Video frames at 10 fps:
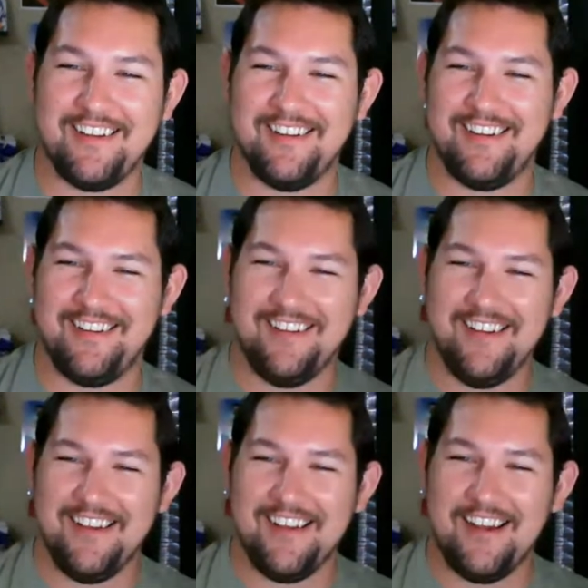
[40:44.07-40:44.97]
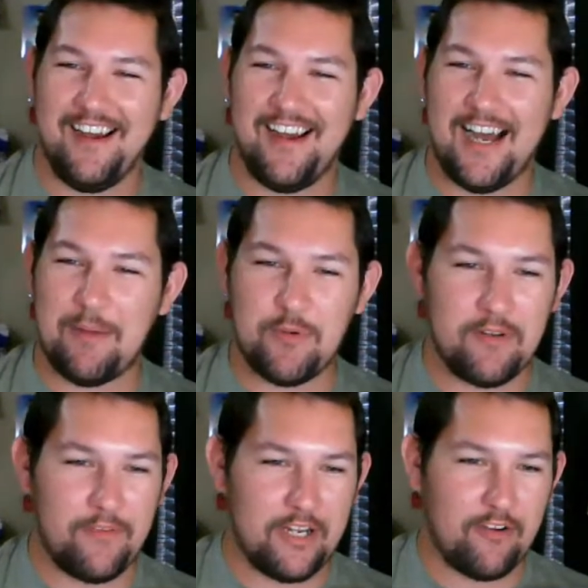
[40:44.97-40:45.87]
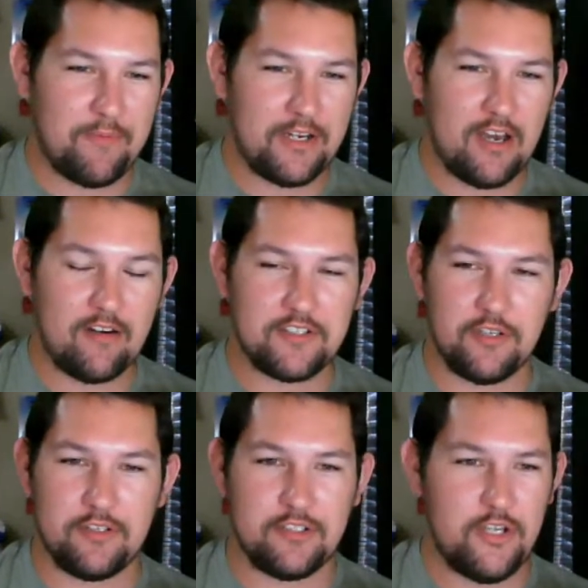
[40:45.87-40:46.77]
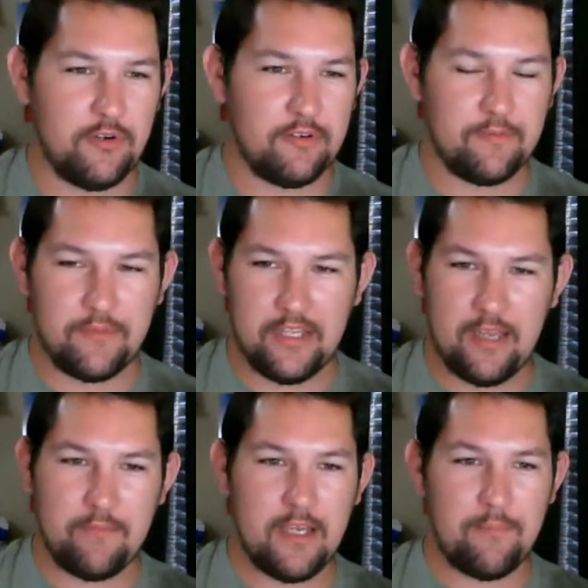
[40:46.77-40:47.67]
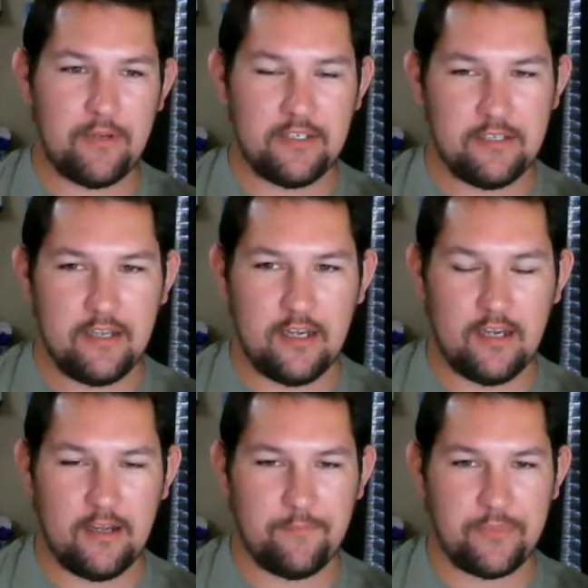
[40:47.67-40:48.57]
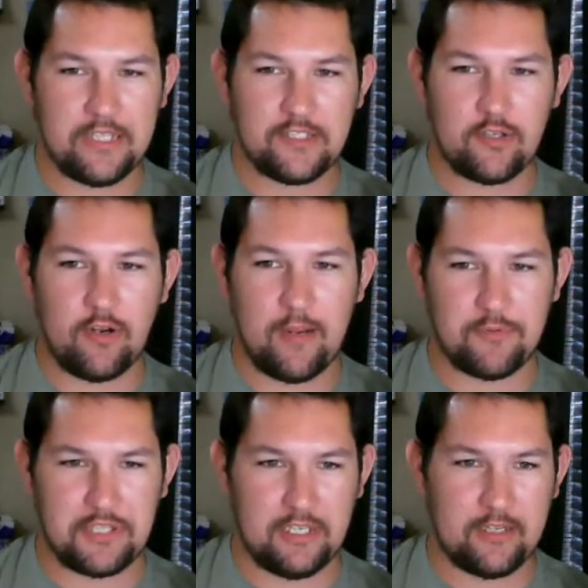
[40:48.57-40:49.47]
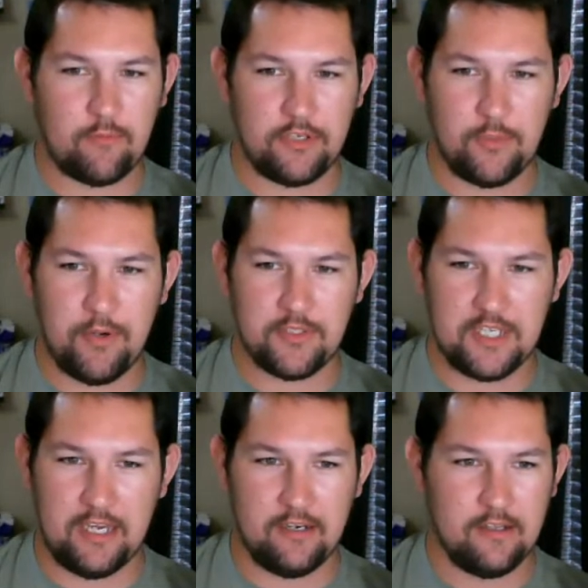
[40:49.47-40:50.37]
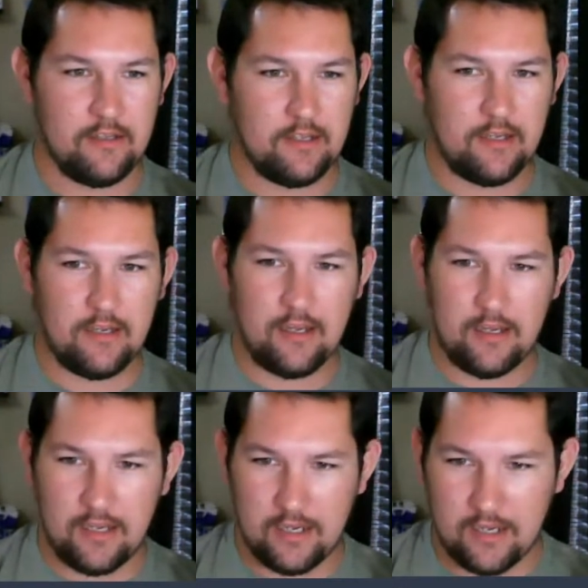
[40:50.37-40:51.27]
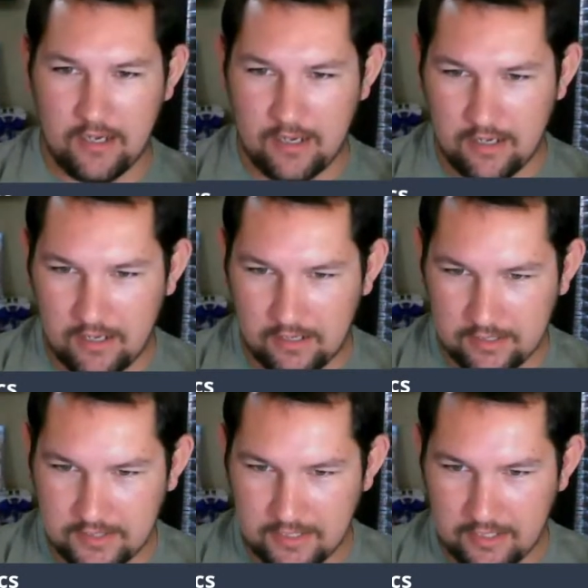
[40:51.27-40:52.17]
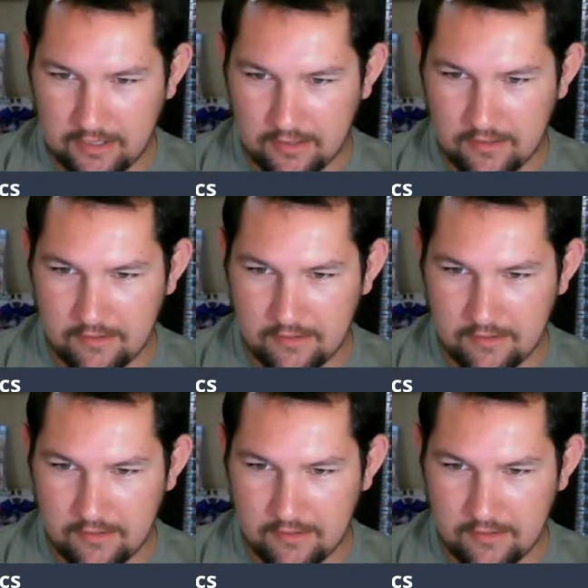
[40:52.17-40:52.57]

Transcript: uh, I'm doing a video of my daughter soon. Dude, hit me up on uh, Instagram with the link when you post that. Uh, let's see here.